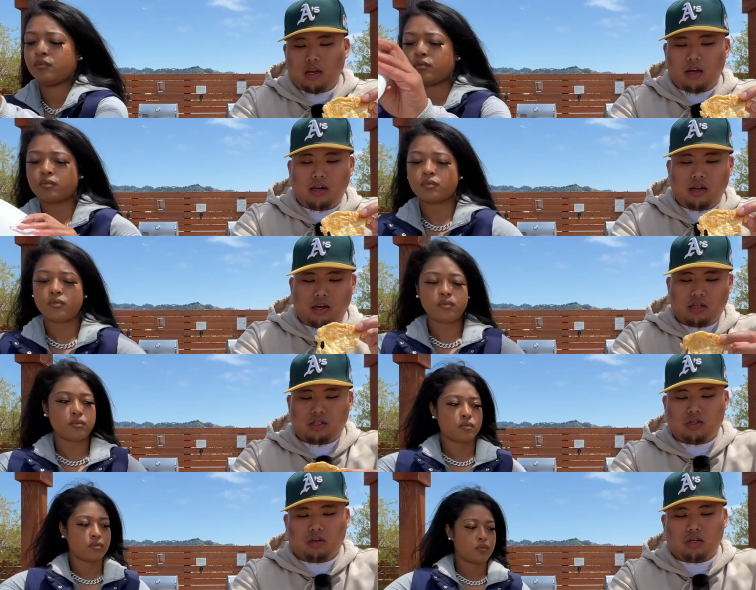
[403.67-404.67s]
Speaker 1: And then this
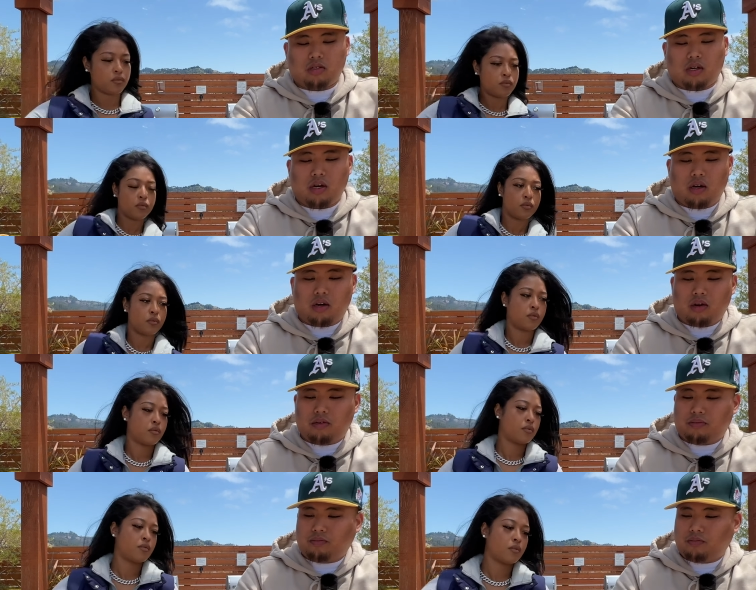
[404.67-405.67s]
sauce right here.
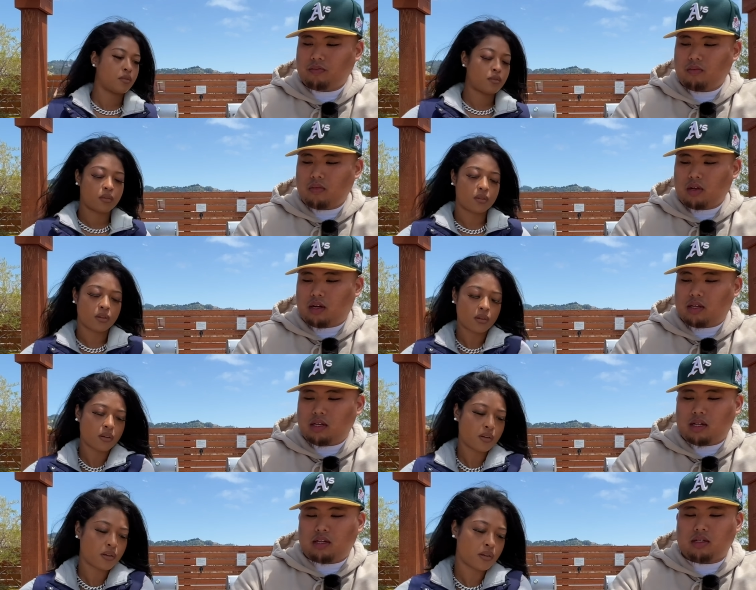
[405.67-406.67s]
I think
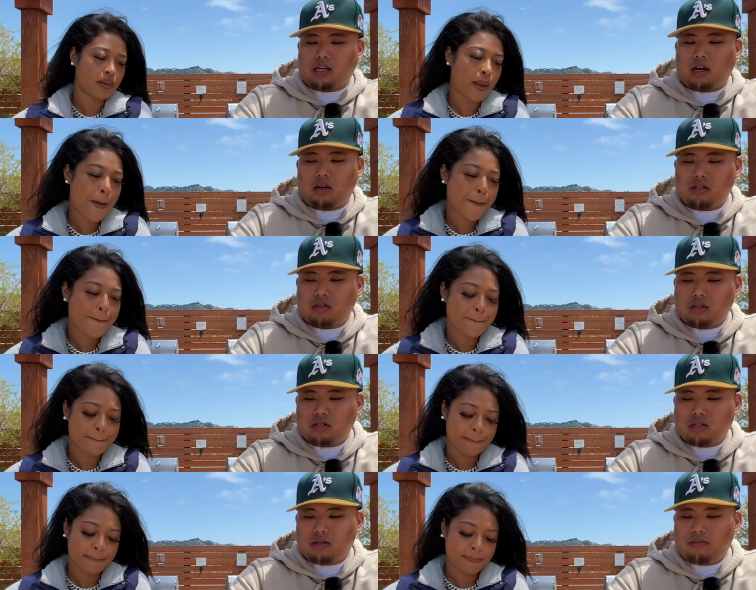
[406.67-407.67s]
that looks like hot sauce or
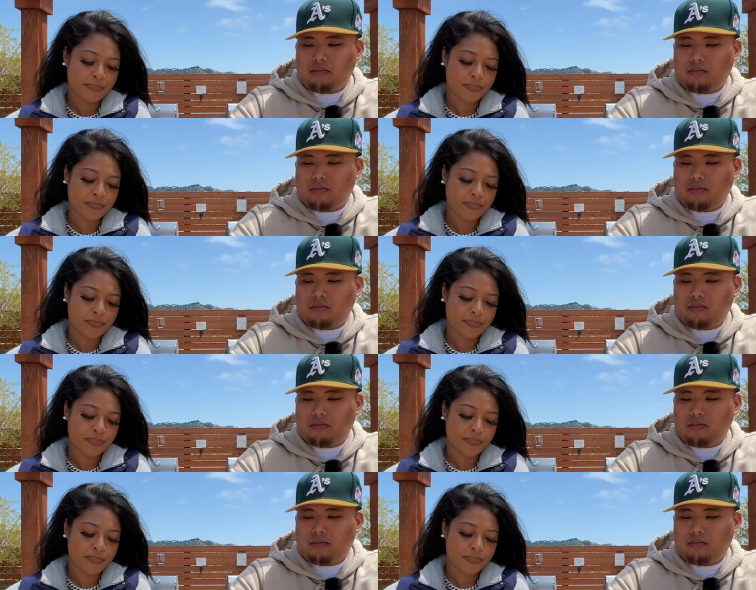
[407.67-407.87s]
something.